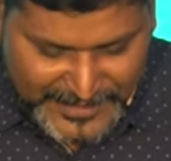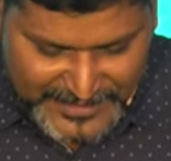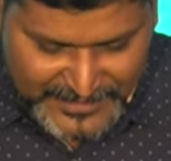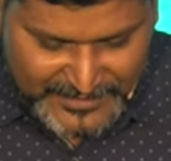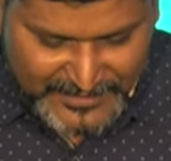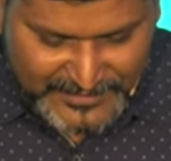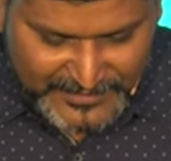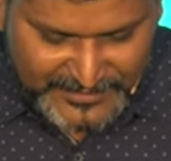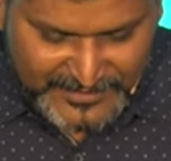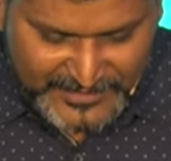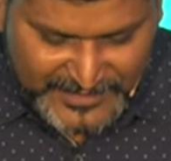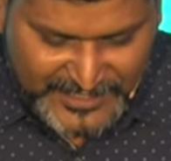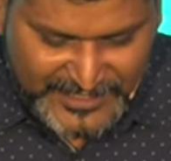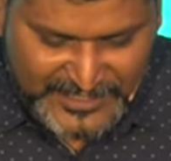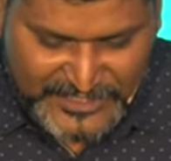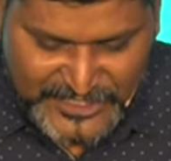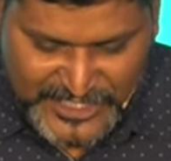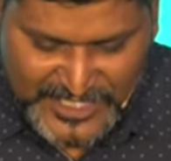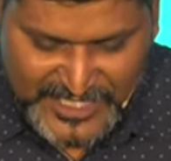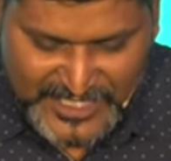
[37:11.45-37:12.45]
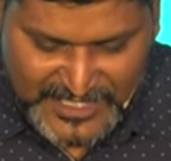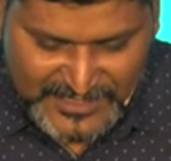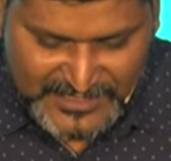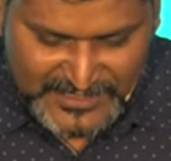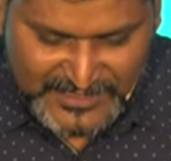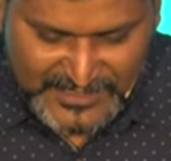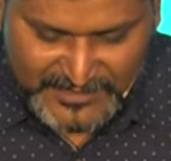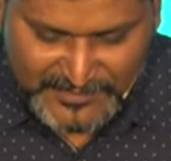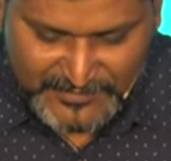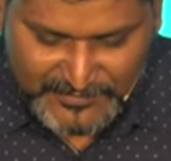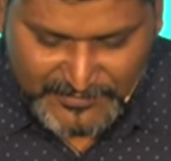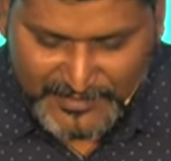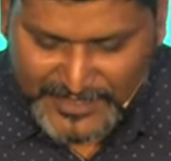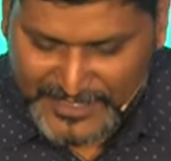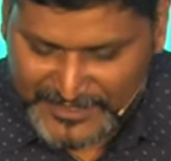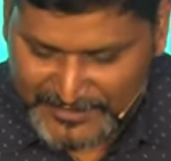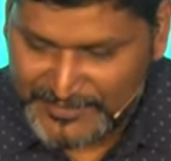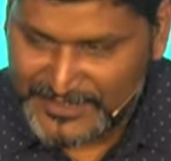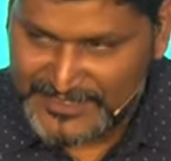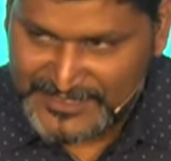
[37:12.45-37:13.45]
by teaching
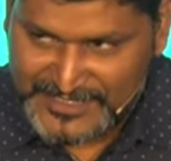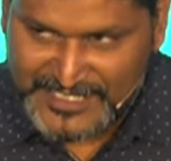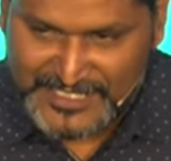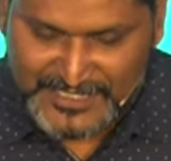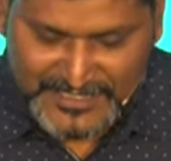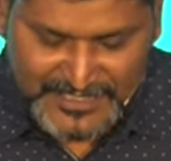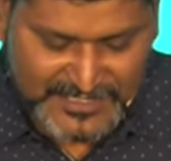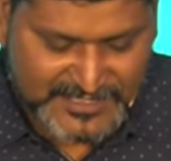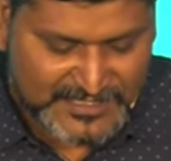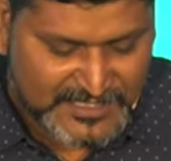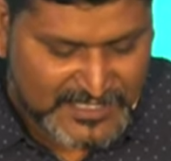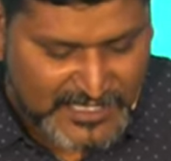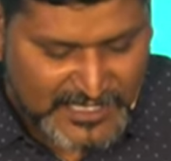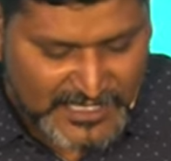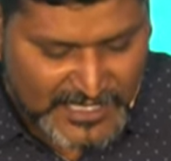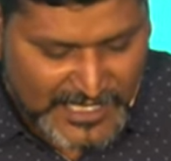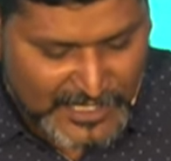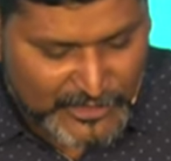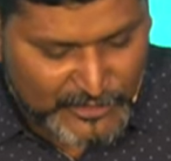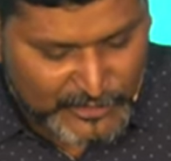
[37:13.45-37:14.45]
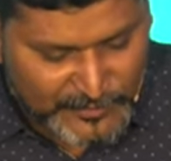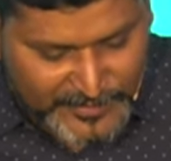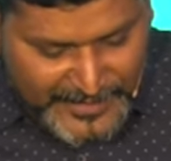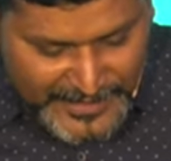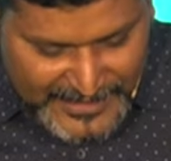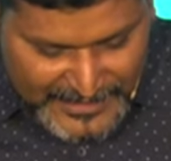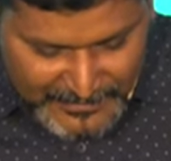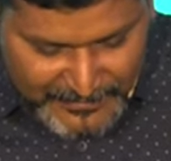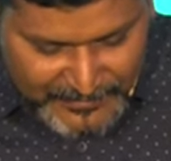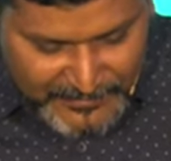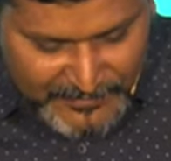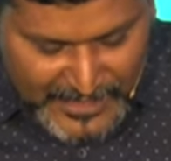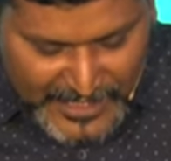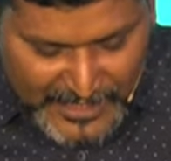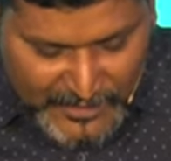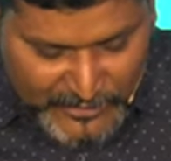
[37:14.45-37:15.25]
us, by, by saying this, hallowed, by,